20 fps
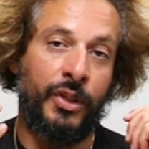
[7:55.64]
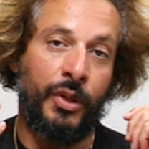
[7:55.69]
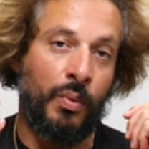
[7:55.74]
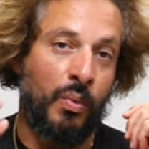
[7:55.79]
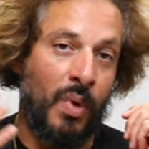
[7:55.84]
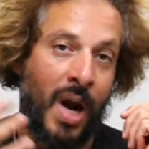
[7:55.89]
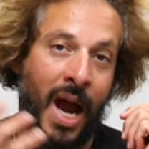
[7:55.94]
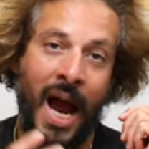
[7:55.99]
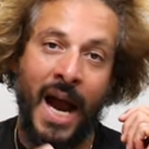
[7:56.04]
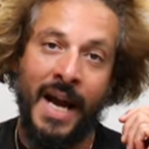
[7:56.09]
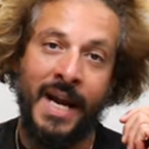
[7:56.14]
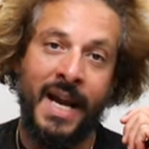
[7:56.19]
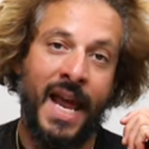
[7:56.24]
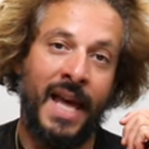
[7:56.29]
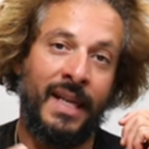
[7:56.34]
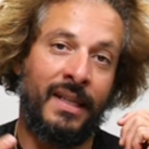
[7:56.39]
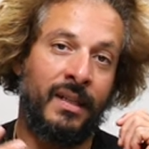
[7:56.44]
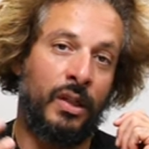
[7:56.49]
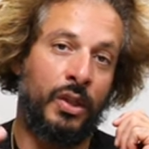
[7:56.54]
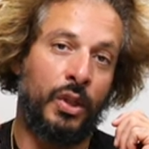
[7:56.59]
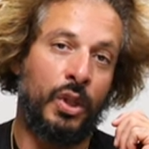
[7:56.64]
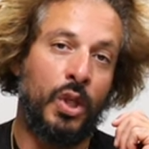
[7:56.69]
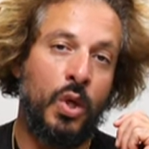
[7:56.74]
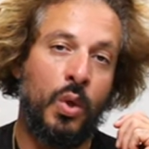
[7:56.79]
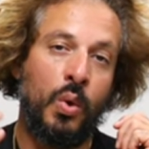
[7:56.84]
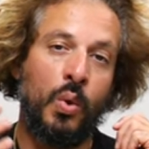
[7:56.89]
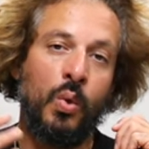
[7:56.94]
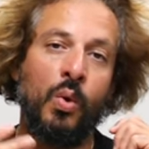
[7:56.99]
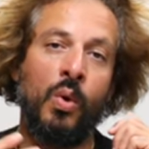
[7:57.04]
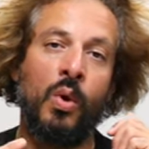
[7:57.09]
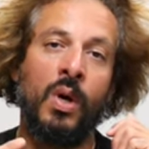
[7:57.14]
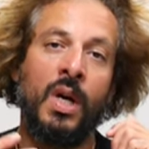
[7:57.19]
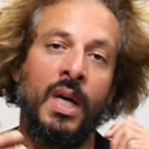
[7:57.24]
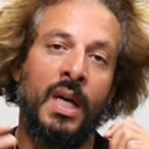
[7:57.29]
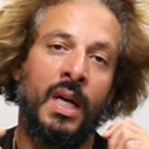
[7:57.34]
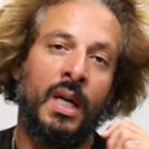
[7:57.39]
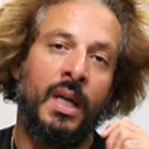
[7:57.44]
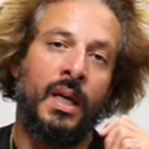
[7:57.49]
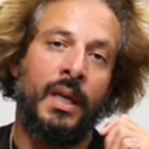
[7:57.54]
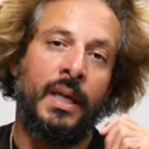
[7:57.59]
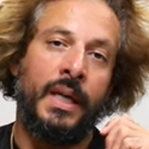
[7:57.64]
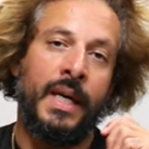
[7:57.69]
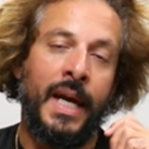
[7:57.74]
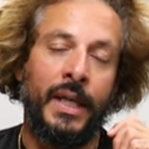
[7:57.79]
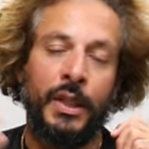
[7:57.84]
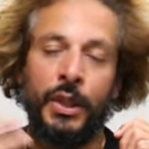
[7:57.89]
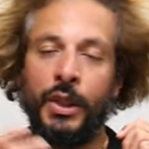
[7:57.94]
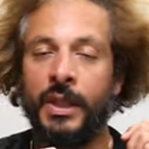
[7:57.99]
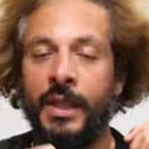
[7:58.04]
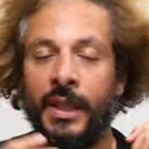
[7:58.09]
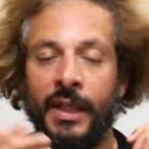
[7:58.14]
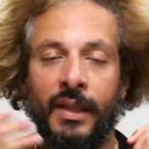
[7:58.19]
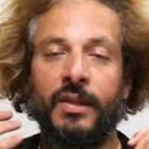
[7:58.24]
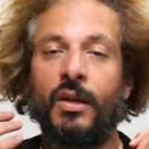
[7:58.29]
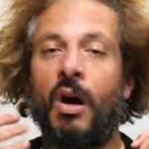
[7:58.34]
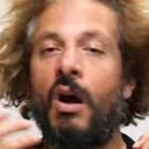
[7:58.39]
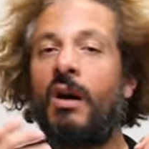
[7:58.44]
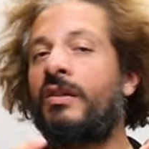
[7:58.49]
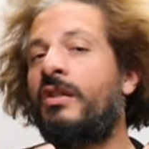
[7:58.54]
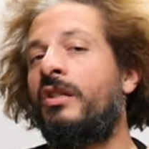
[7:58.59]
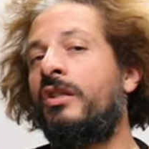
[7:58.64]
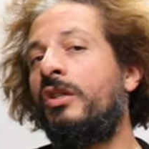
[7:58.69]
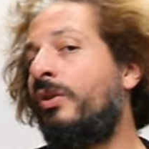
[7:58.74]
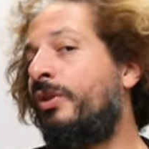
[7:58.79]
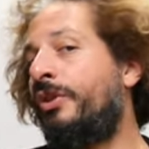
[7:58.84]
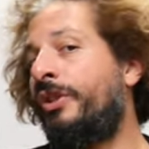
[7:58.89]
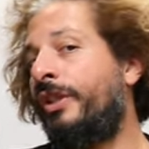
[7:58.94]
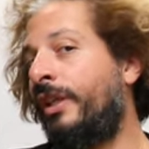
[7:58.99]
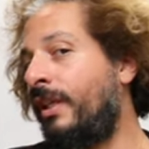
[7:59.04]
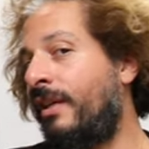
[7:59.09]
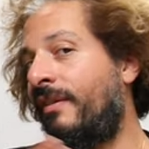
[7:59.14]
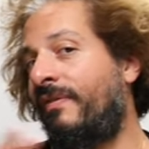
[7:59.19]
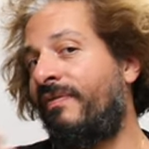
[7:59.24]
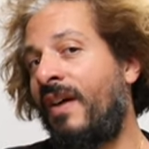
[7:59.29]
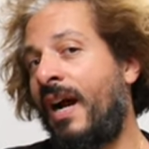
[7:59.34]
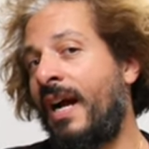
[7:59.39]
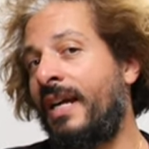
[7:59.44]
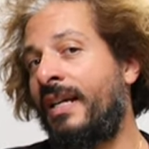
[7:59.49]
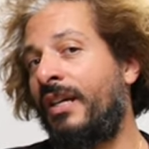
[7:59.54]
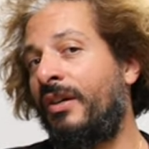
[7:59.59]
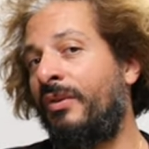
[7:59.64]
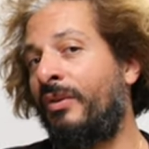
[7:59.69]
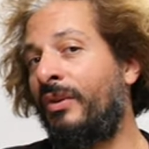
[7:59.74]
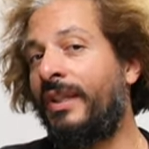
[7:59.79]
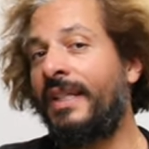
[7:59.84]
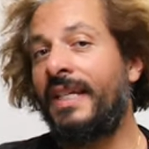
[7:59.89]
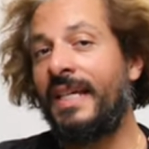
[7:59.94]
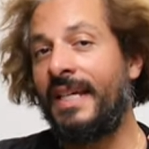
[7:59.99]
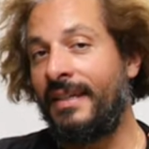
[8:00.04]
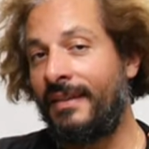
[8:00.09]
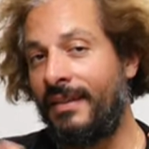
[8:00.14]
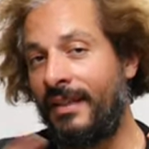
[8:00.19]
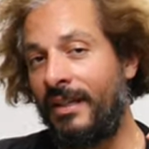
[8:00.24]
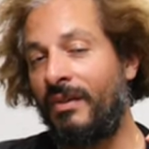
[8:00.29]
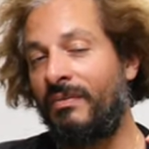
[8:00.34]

to ride, and has such cool engine and exhaust notes. You're gonna find it really easy